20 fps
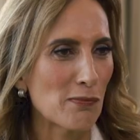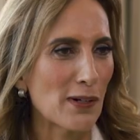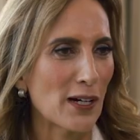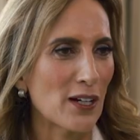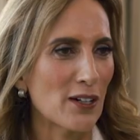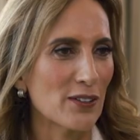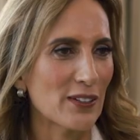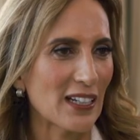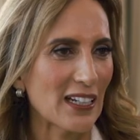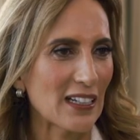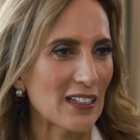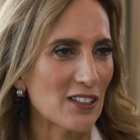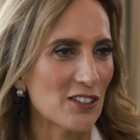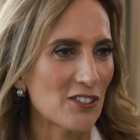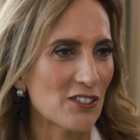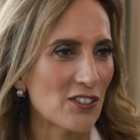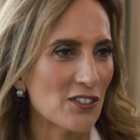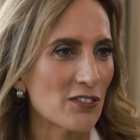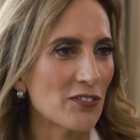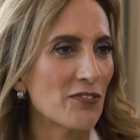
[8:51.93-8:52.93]
about
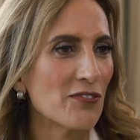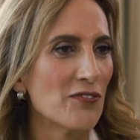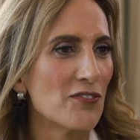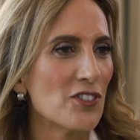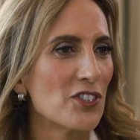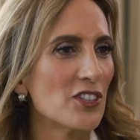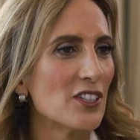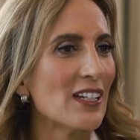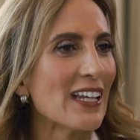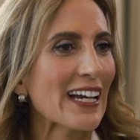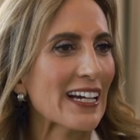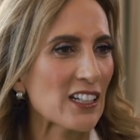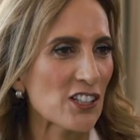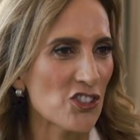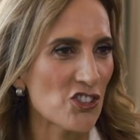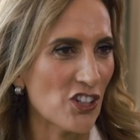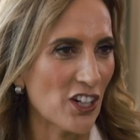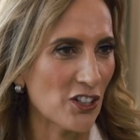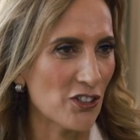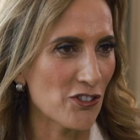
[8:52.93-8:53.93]
is the
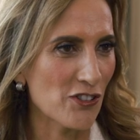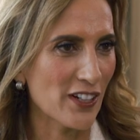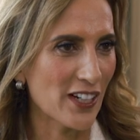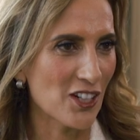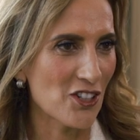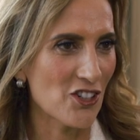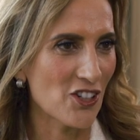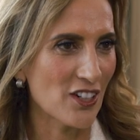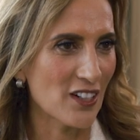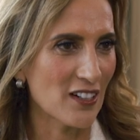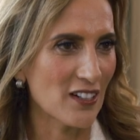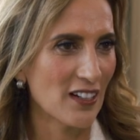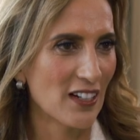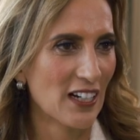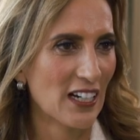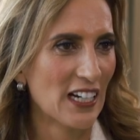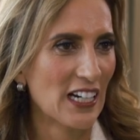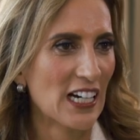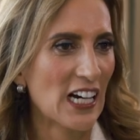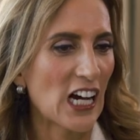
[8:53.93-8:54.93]
next generation.
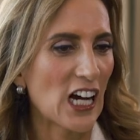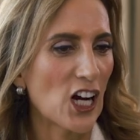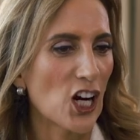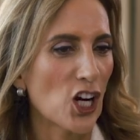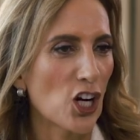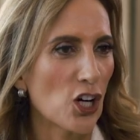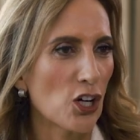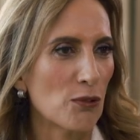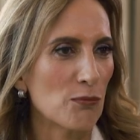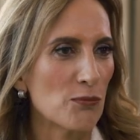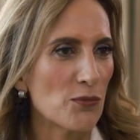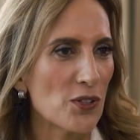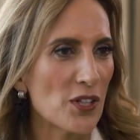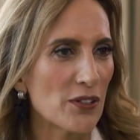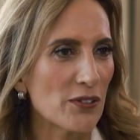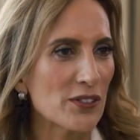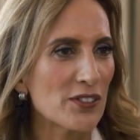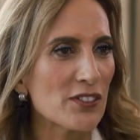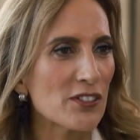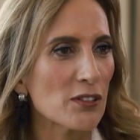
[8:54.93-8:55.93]

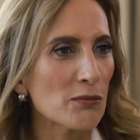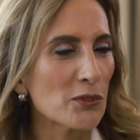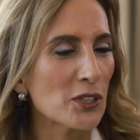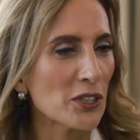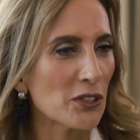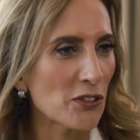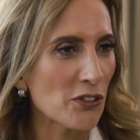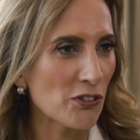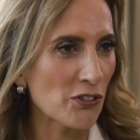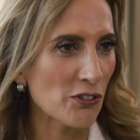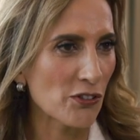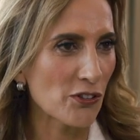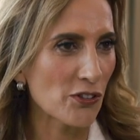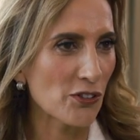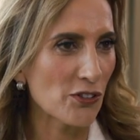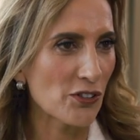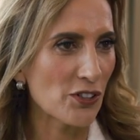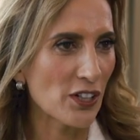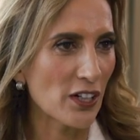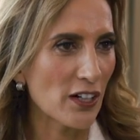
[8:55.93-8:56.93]
There is some
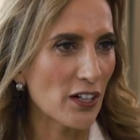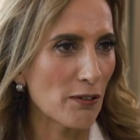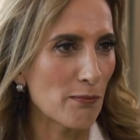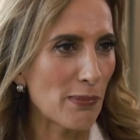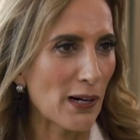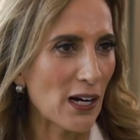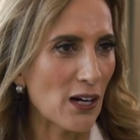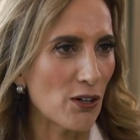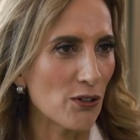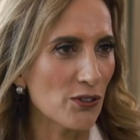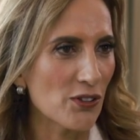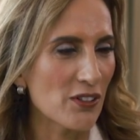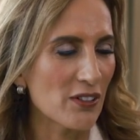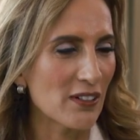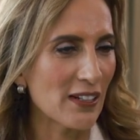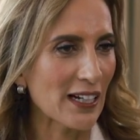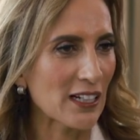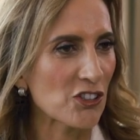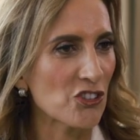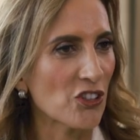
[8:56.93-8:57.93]
concern about
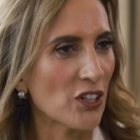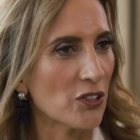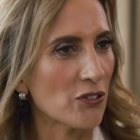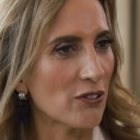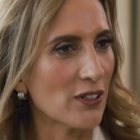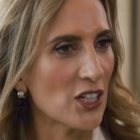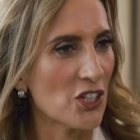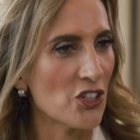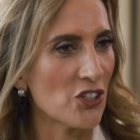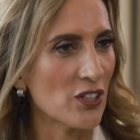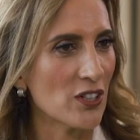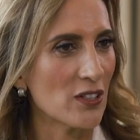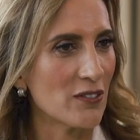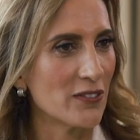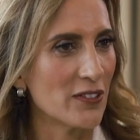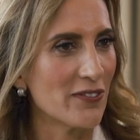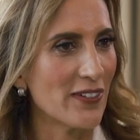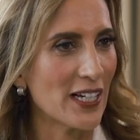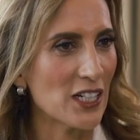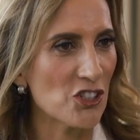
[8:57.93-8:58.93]
the next generation
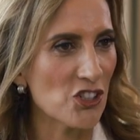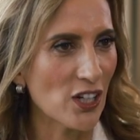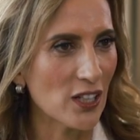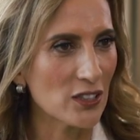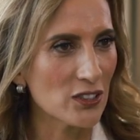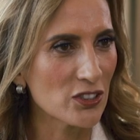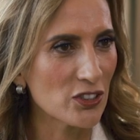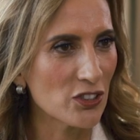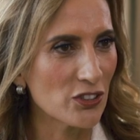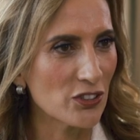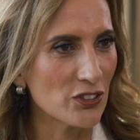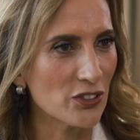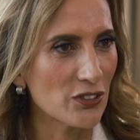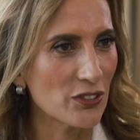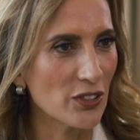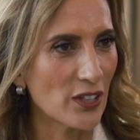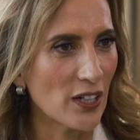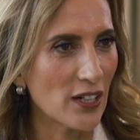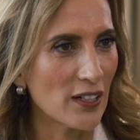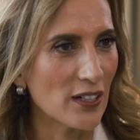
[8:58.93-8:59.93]
of
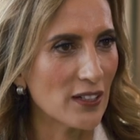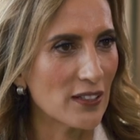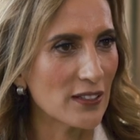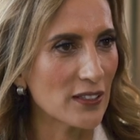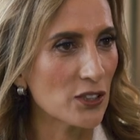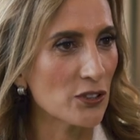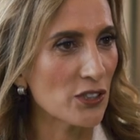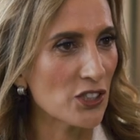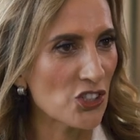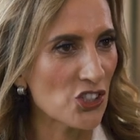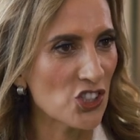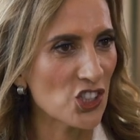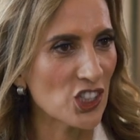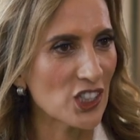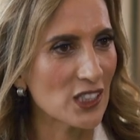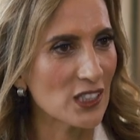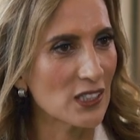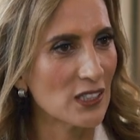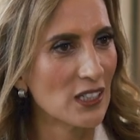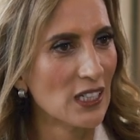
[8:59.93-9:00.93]
evangelical
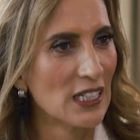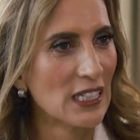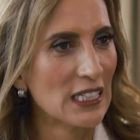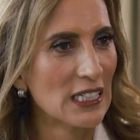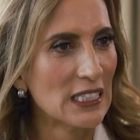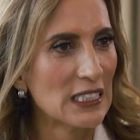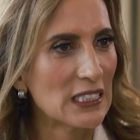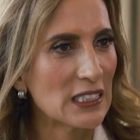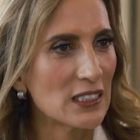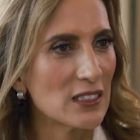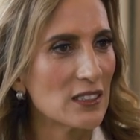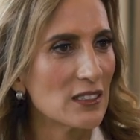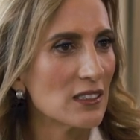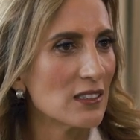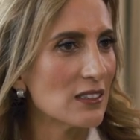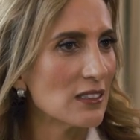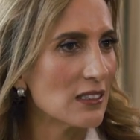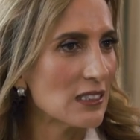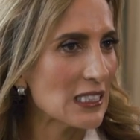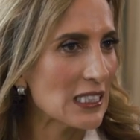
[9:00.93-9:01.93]
Christian
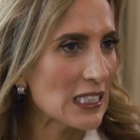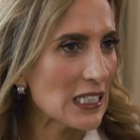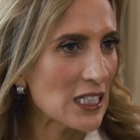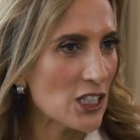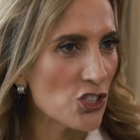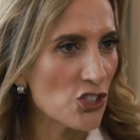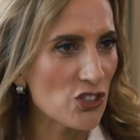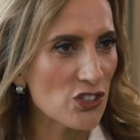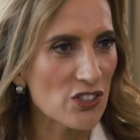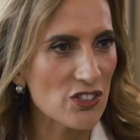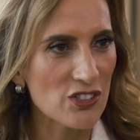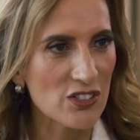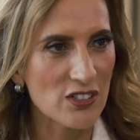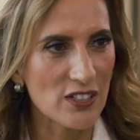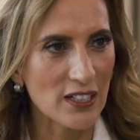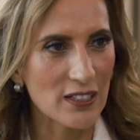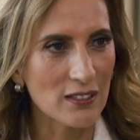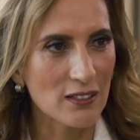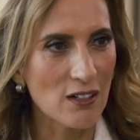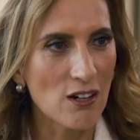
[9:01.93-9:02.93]

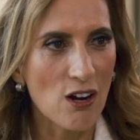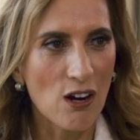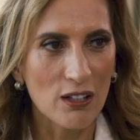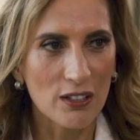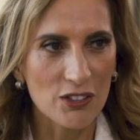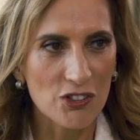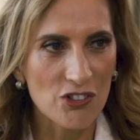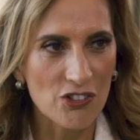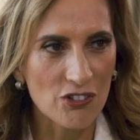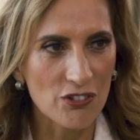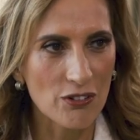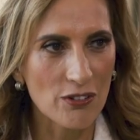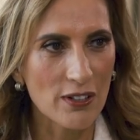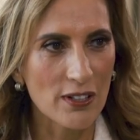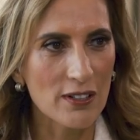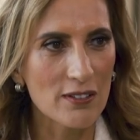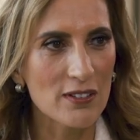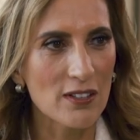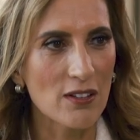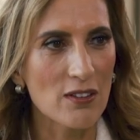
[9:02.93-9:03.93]
teenagers and college
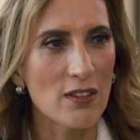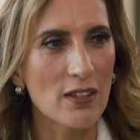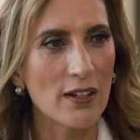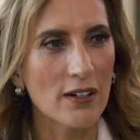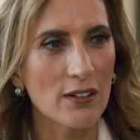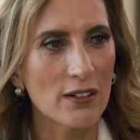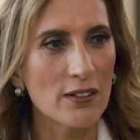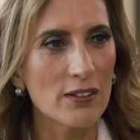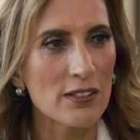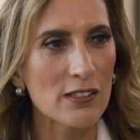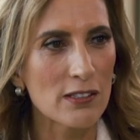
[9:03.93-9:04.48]
students and their